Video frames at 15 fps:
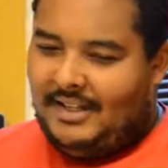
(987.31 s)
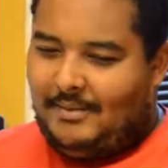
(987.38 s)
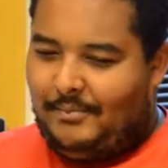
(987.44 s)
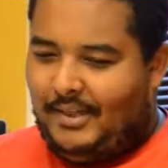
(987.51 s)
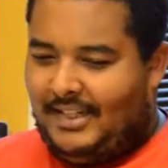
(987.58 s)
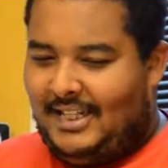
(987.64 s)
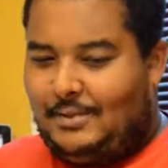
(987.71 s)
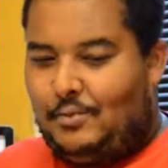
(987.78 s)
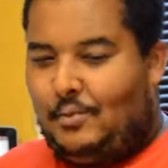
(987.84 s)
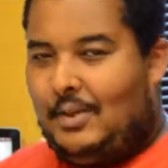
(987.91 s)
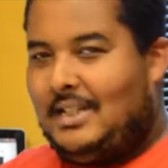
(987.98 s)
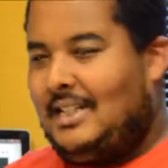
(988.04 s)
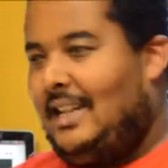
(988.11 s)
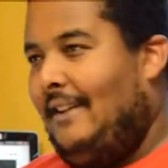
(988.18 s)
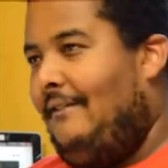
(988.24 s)
But this one
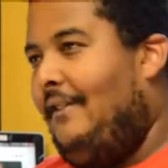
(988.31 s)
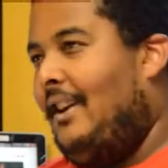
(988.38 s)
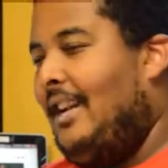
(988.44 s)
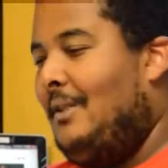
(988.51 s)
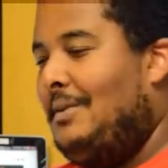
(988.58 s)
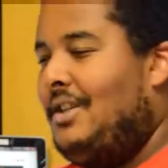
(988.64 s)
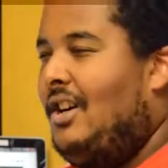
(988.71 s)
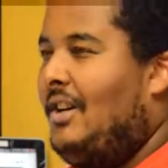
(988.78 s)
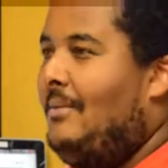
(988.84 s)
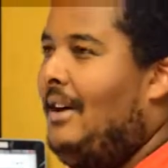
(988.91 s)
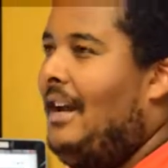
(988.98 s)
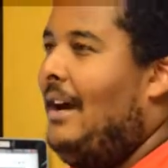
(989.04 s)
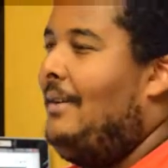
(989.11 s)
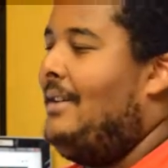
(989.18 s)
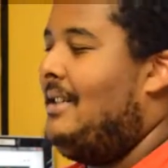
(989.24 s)
wasn't that funny. He was talking about
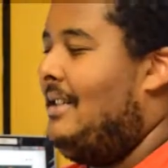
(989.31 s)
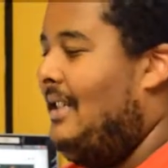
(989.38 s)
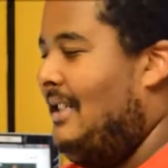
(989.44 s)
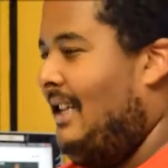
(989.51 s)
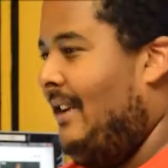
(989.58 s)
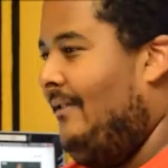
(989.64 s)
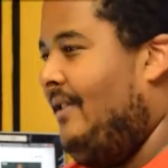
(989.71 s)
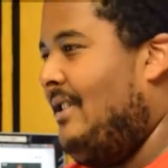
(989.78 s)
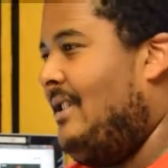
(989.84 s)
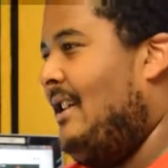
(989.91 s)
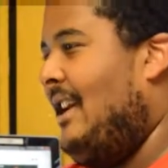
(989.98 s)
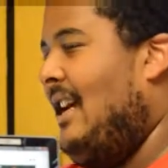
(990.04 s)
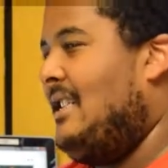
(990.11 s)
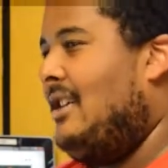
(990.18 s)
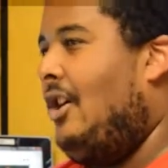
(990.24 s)
how his infant son
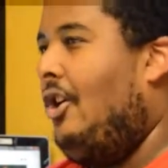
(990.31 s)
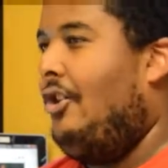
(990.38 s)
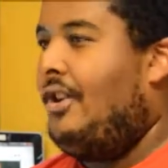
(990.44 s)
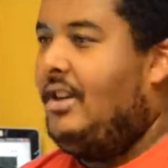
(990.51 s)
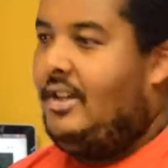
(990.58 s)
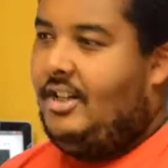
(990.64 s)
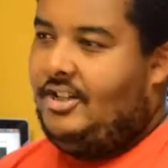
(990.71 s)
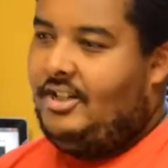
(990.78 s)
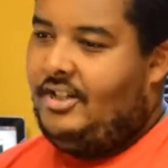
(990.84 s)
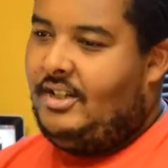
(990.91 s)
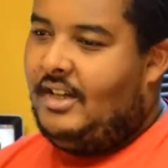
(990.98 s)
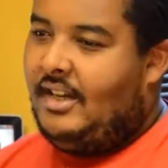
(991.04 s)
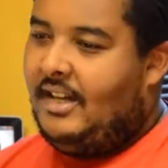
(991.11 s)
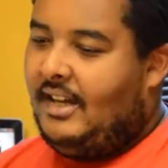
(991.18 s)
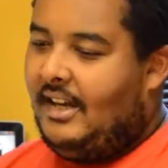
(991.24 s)
has a heart condition,
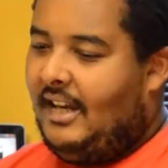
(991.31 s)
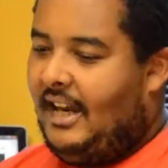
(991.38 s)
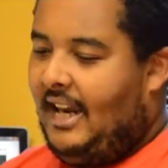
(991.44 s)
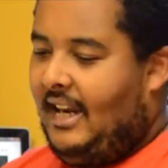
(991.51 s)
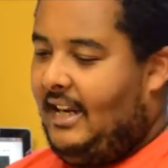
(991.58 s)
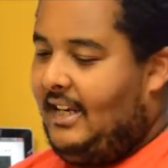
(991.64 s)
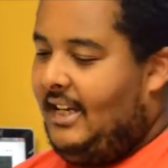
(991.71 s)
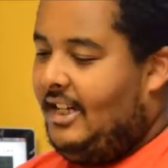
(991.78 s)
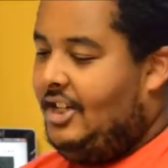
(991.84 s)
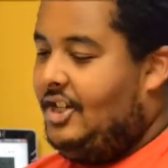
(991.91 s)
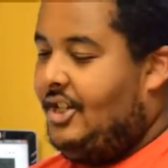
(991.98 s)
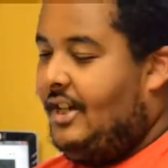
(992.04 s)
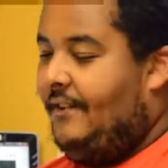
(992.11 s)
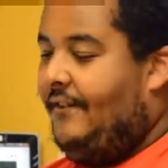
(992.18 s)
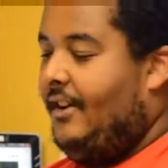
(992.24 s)
and he
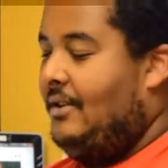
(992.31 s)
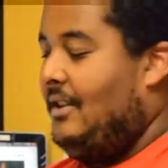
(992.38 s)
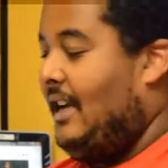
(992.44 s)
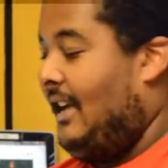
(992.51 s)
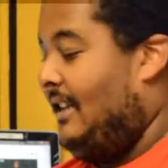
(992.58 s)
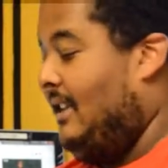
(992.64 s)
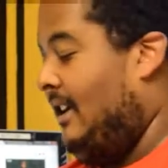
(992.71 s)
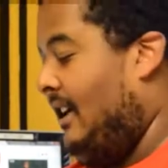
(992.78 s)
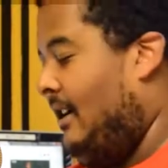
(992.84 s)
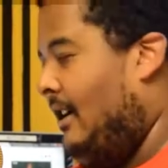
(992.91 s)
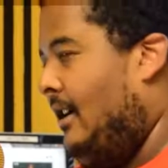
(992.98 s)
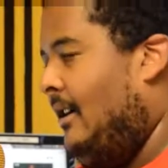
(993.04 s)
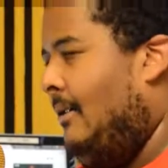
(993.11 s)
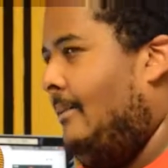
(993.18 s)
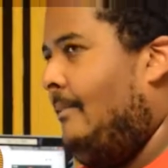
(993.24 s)
feels like the
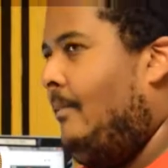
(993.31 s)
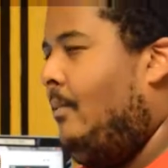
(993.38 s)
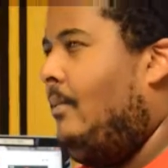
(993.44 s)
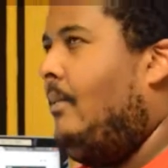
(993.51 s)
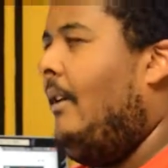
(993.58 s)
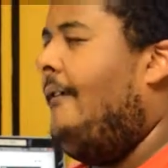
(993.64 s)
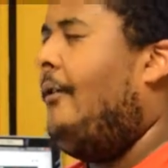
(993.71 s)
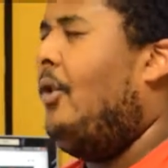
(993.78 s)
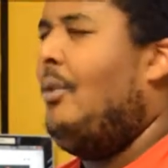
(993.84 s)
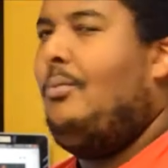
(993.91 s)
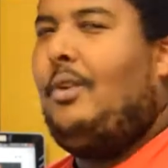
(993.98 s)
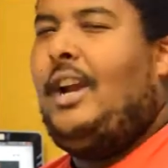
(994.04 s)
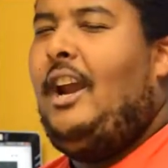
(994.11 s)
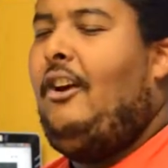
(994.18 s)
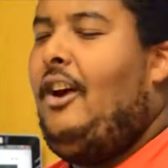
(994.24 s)
Affordable
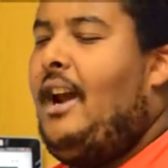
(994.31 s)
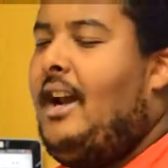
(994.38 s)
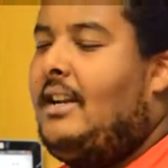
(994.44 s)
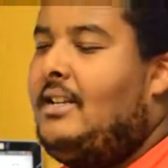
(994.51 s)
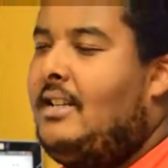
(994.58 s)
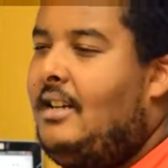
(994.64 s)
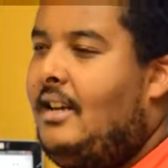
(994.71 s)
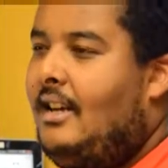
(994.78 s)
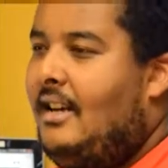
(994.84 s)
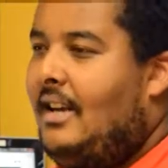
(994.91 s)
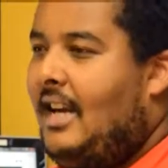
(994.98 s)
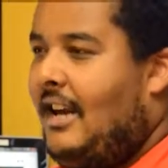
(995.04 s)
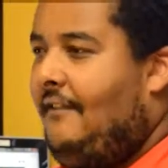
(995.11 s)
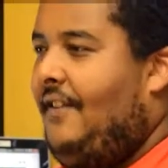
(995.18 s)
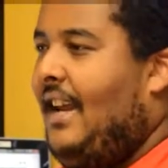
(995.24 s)
Care Act,
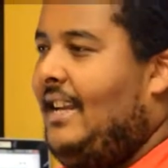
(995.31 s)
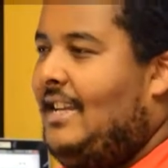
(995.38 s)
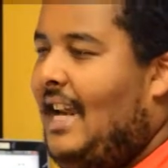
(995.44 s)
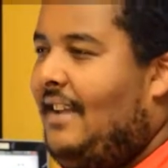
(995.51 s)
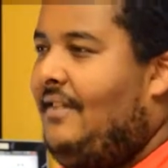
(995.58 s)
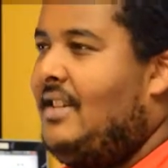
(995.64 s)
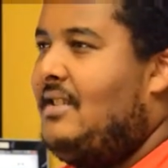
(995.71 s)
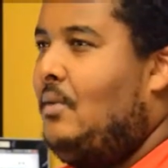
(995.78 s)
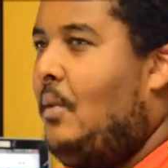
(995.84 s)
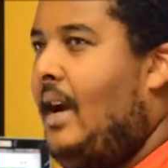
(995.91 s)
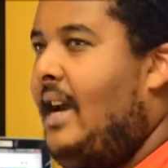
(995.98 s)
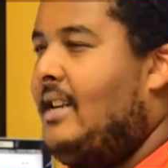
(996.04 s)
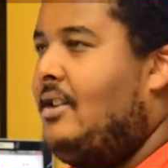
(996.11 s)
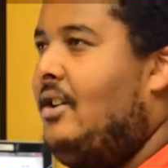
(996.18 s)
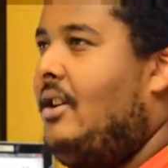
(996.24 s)
if they take this away,
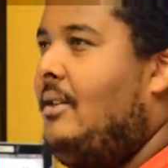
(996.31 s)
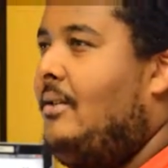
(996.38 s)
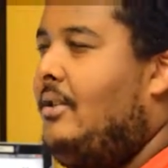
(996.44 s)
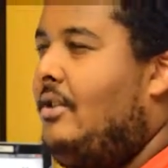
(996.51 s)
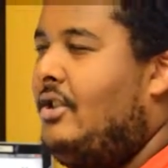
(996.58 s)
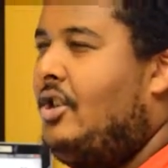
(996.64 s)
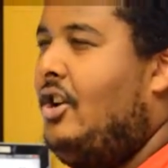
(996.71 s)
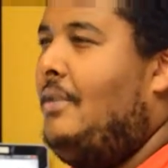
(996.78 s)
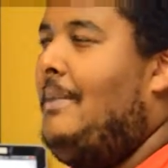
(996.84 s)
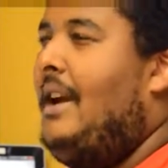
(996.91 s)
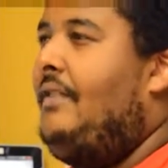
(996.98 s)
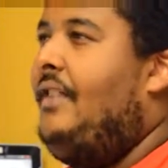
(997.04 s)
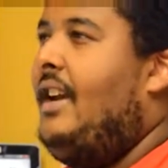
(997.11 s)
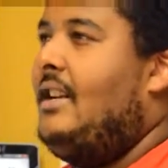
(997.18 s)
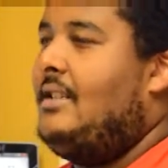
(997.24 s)
it's gonna make
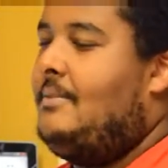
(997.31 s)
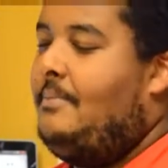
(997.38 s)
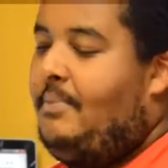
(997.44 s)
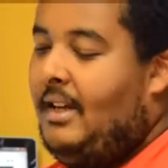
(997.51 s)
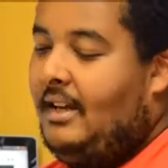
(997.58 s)
things.